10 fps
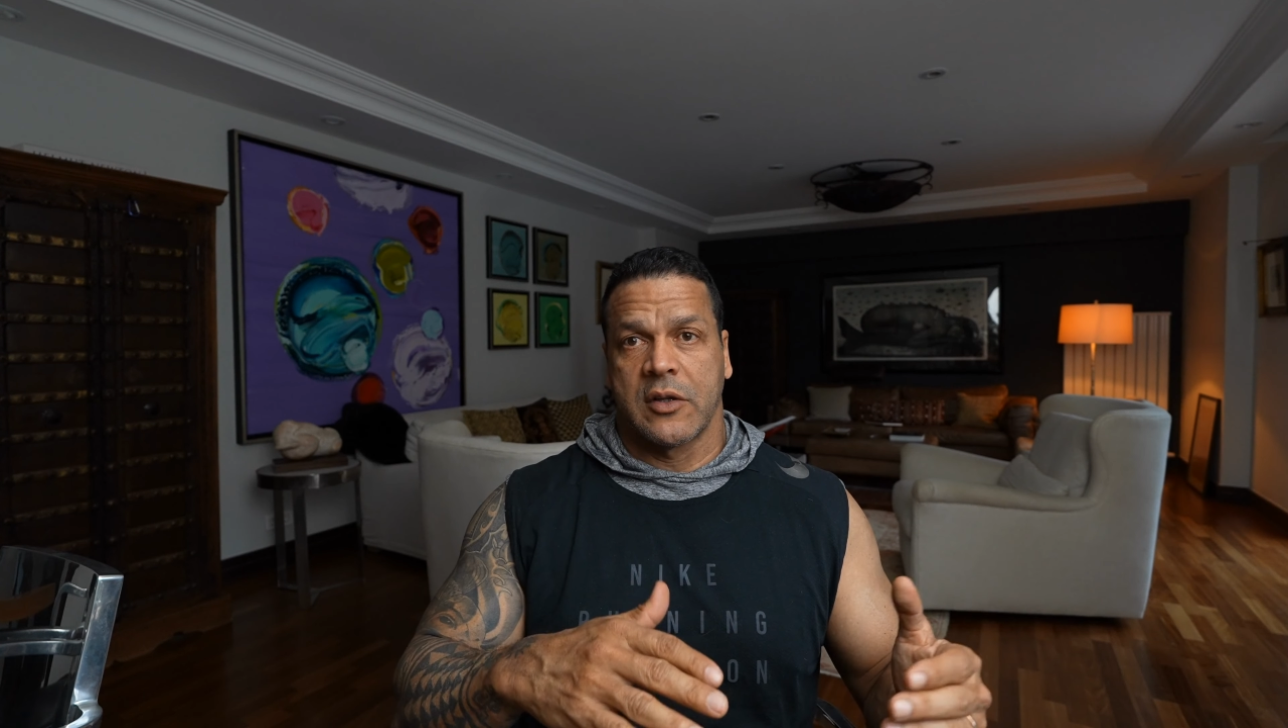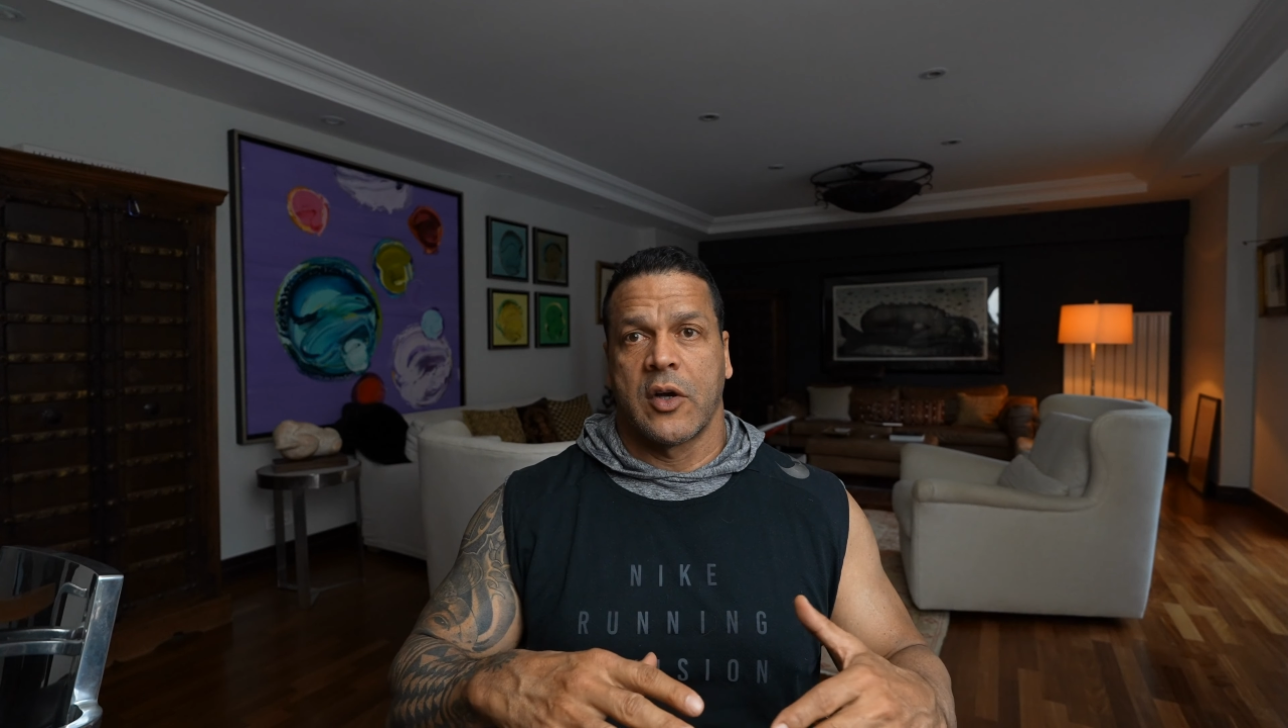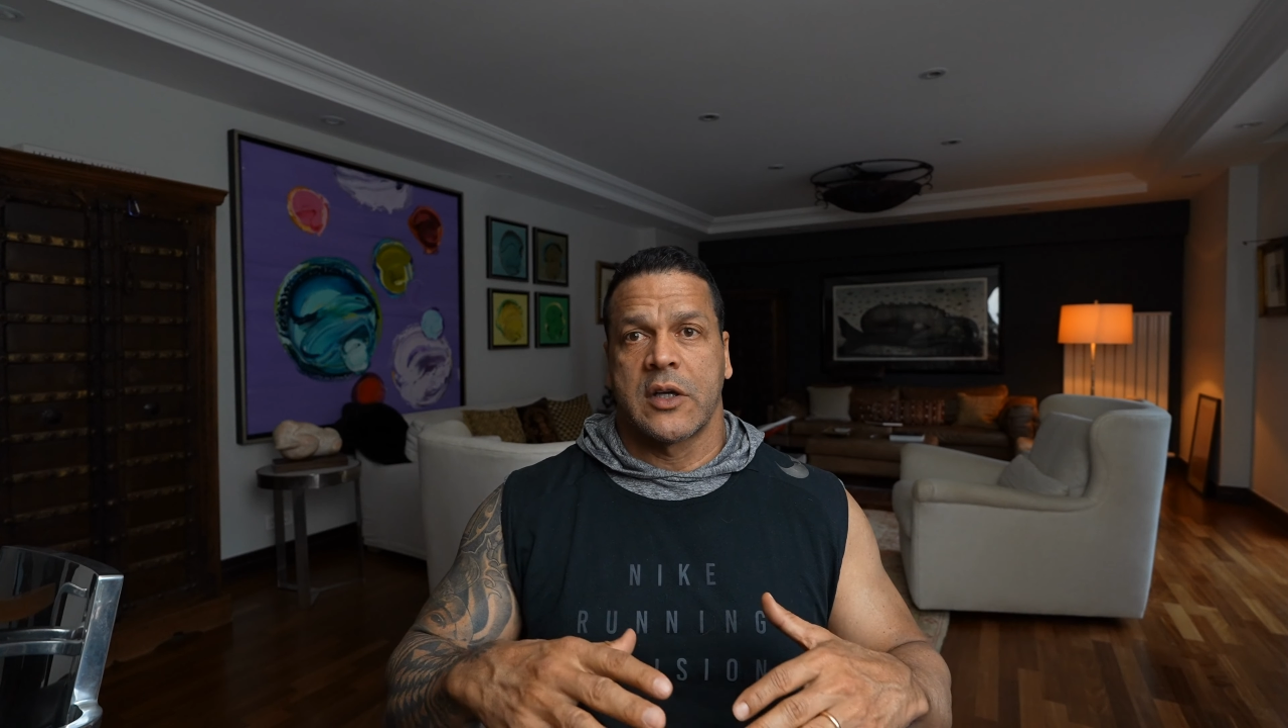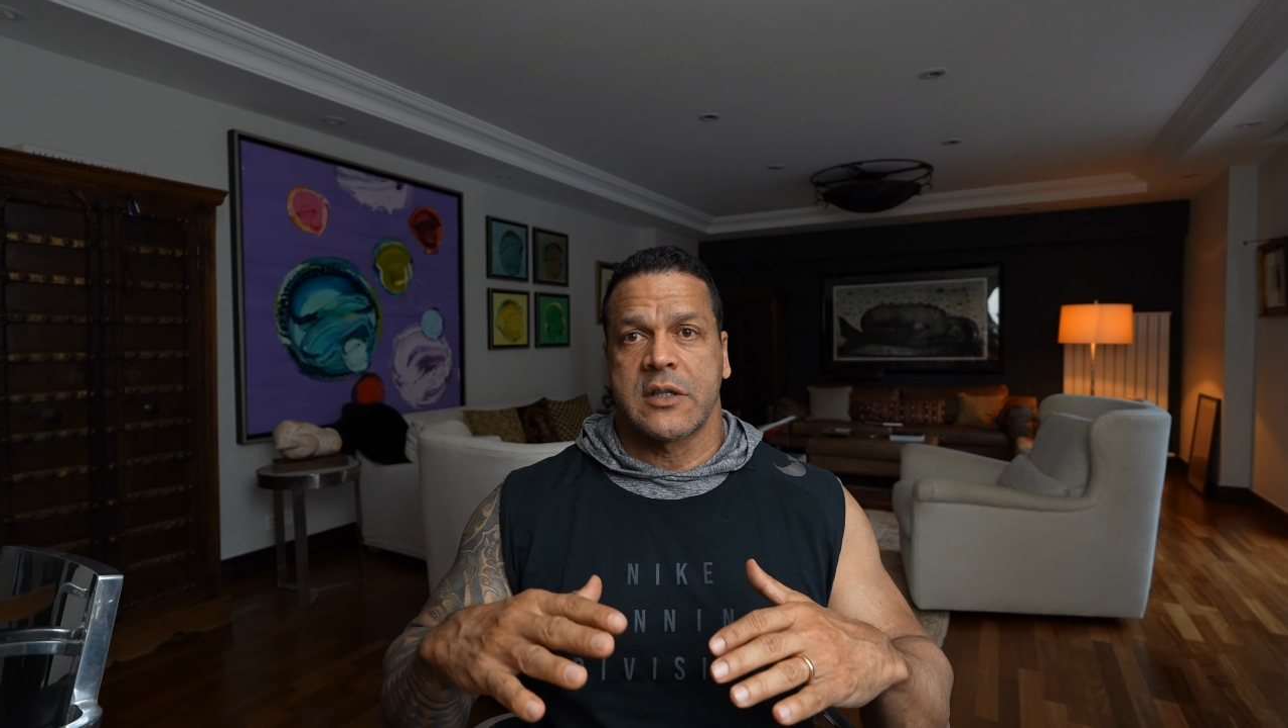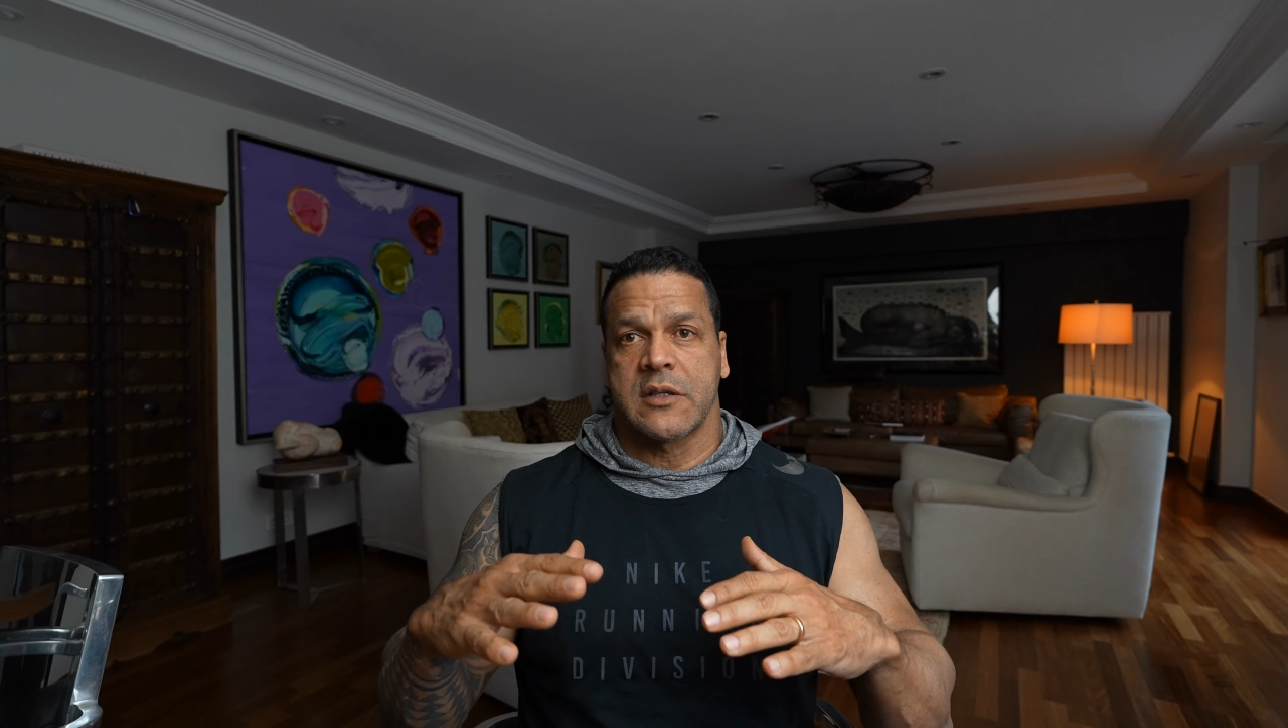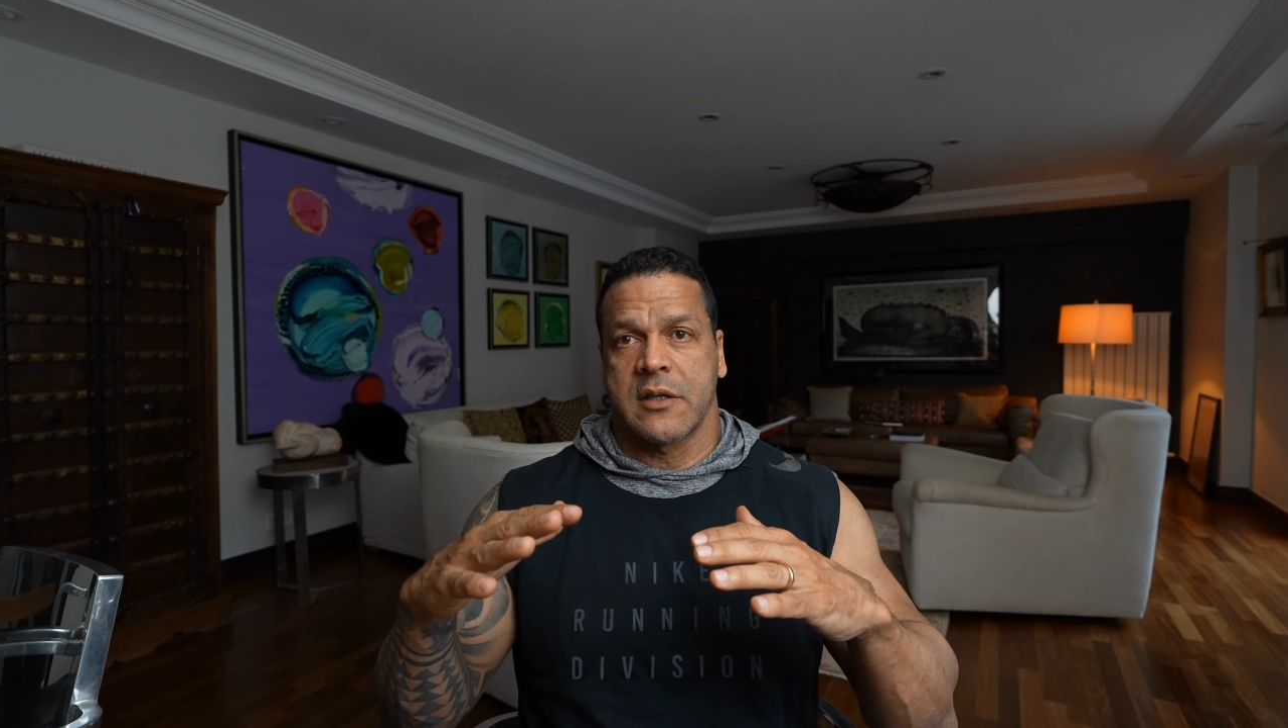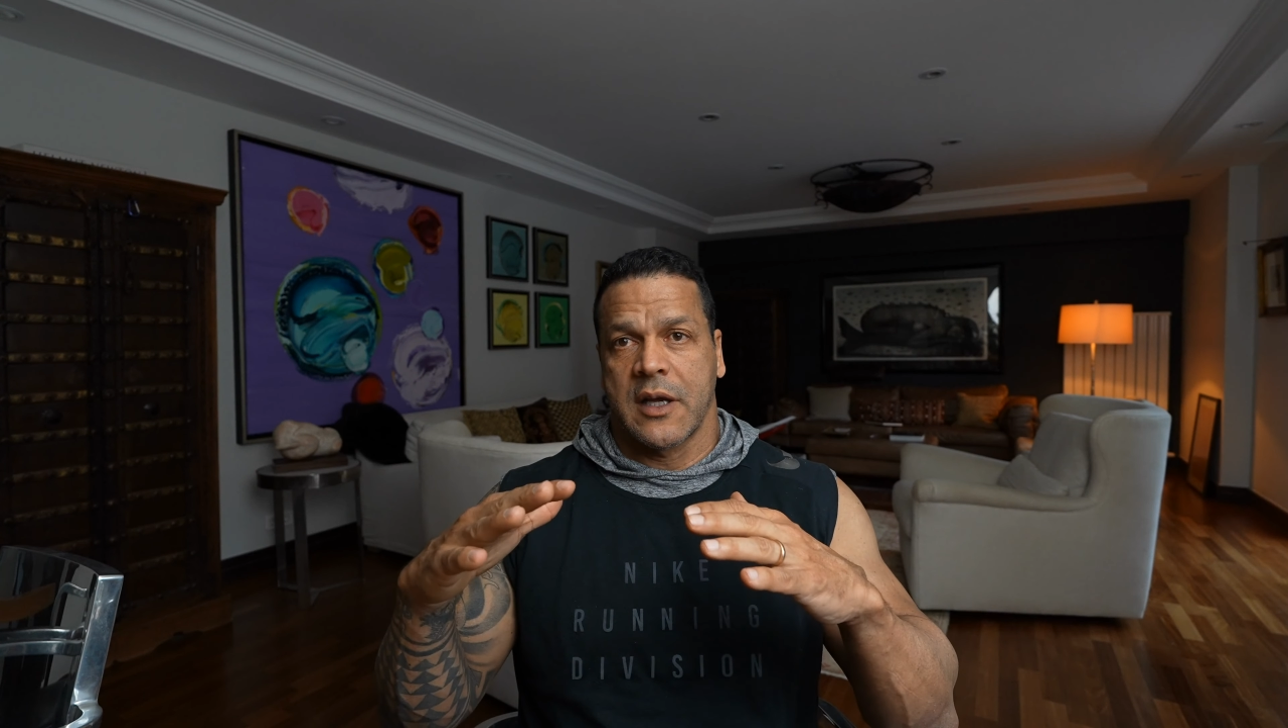loss.